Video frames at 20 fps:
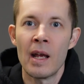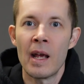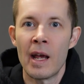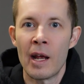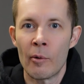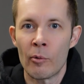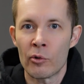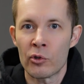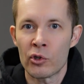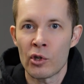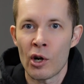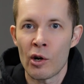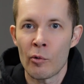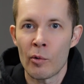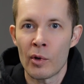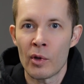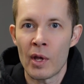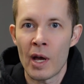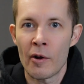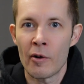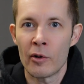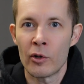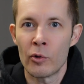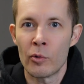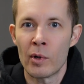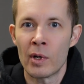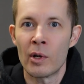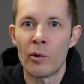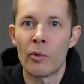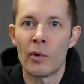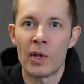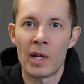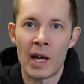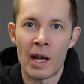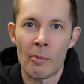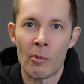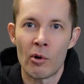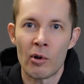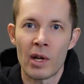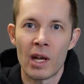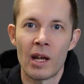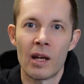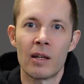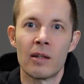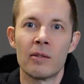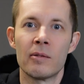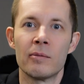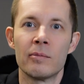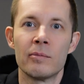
and we'll start with how to do it with an ammo can.